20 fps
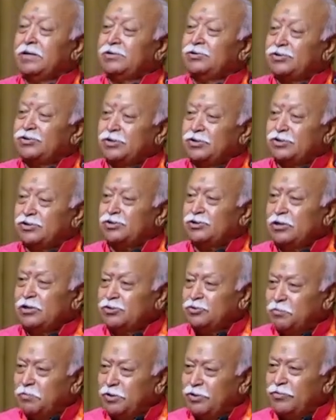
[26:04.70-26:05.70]
and there is
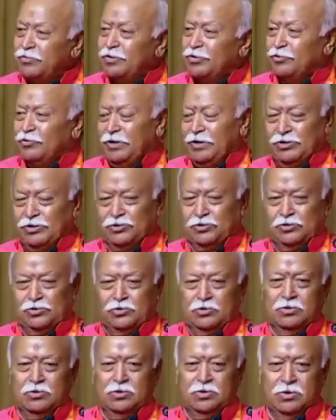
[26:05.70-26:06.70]
distance between
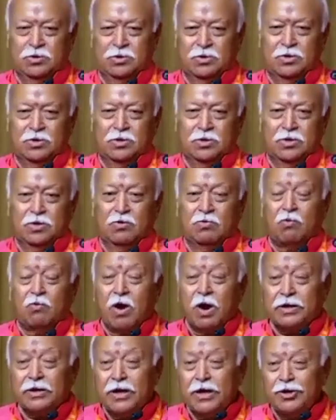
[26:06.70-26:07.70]
units.
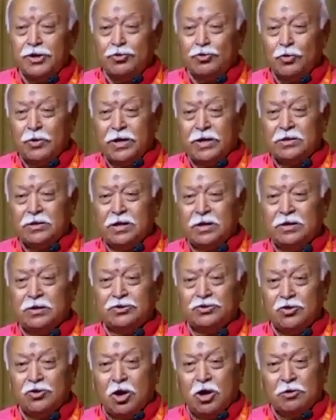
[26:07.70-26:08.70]
Walking
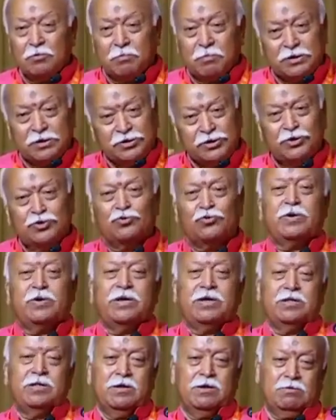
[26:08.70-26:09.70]
together is not merging
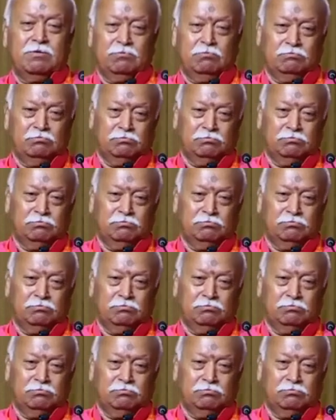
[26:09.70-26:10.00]
together.